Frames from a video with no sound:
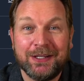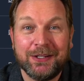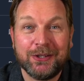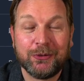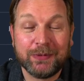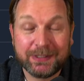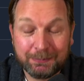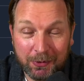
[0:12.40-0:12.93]

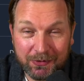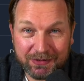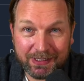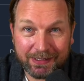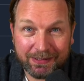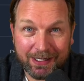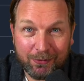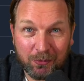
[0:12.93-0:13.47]
The response that
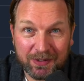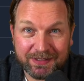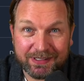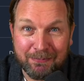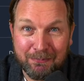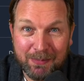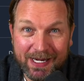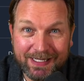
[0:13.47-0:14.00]
I got was
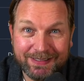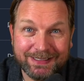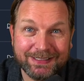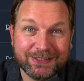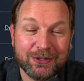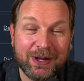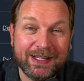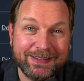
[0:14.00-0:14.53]
amazing,
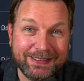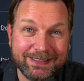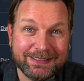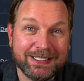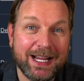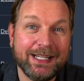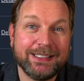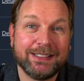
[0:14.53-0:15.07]
so I
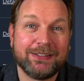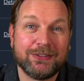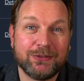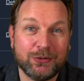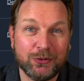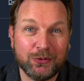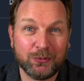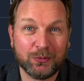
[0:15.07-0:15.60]
decided
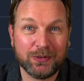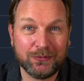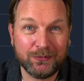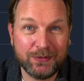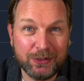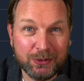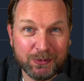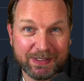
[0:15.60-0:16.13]
to
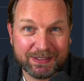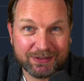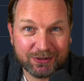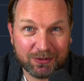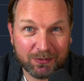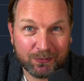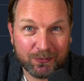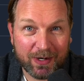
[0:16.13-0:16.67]
review this
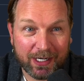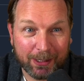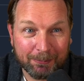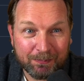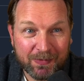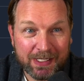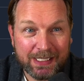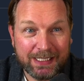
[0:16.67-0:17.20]
software.
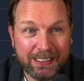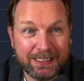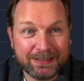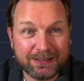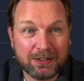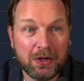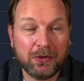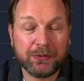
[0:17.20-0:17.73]
It's
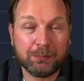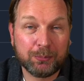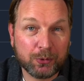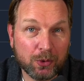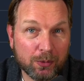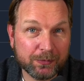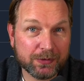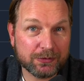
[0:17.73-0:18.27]
called
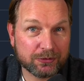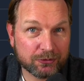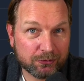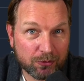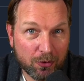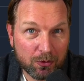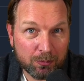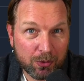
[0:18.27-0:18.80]

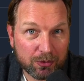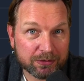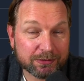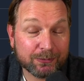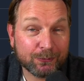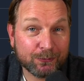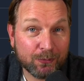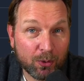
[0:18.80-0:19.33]
PromptStrongbox
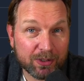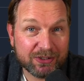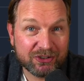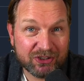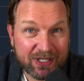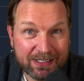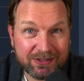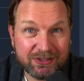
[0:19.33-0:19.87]
for
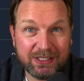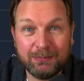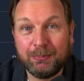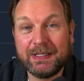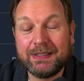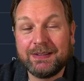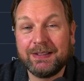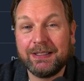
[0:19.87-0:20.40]

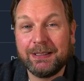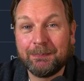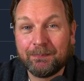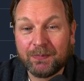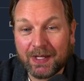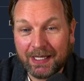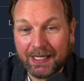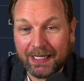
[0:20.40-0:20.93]
ChatGPT.
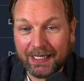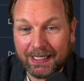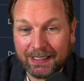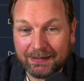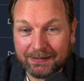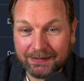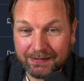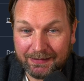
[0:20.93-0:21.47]

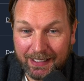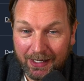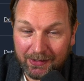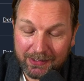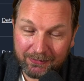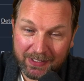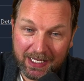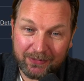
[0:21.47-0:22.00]
And now
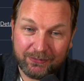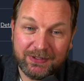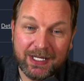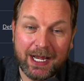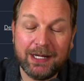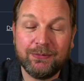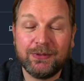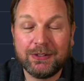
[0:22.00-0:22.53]
that I've
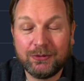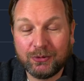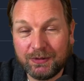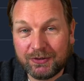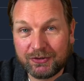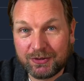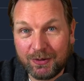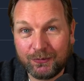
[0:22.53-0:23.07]
dived into
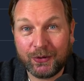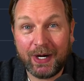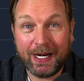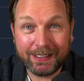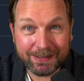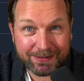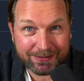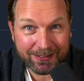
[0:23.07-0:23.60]
this software, I
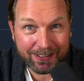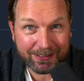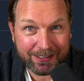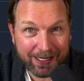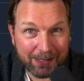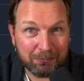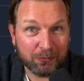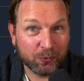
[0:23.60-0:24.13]
can say
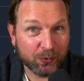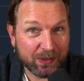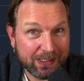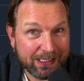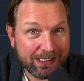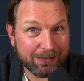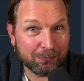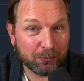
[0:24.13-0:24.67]
that I'm
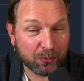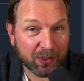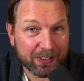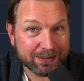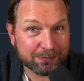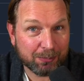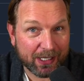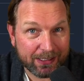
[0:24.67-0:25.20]
really
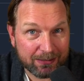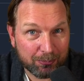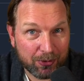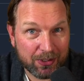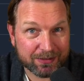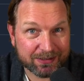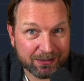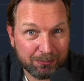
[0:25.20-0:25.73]
impressed by the
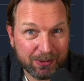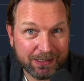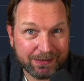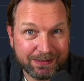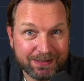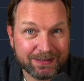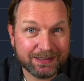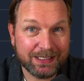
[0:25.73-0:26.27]

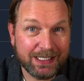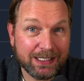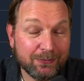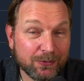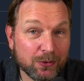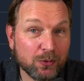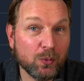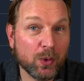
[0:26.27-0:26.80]
possibilities.
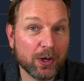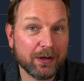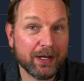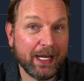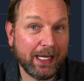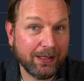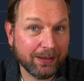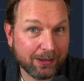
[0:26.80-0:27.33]
If you work
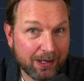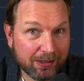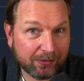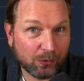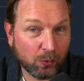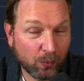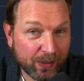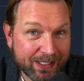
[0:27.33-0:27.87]
a
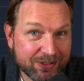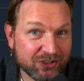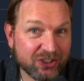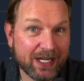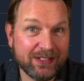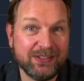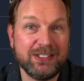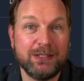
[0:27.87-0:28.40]
lot with
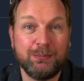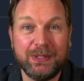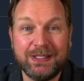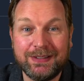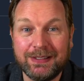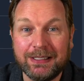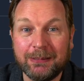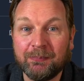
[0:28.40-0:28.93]

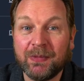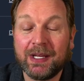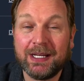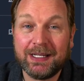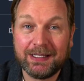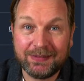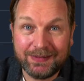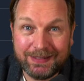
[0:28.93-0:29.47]
ChatGPT,
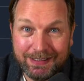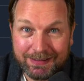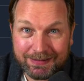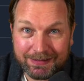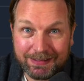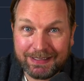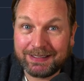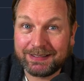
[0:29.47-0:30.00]
this
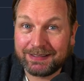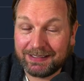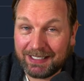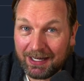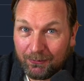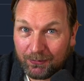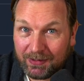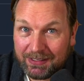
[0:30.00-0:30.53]
is
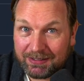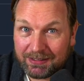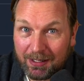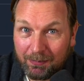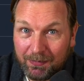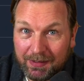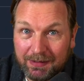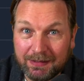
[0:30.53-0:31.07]
definitely
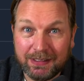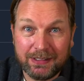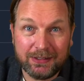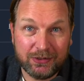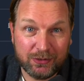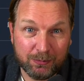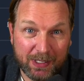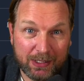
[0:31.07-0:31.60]
something
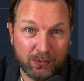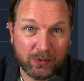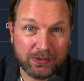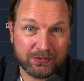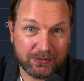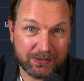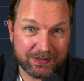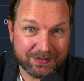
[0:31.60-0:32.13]
you might want
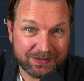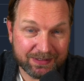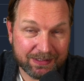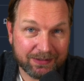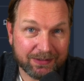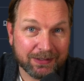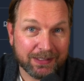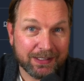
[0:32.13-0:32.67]
to
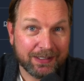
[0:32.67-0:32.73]
consider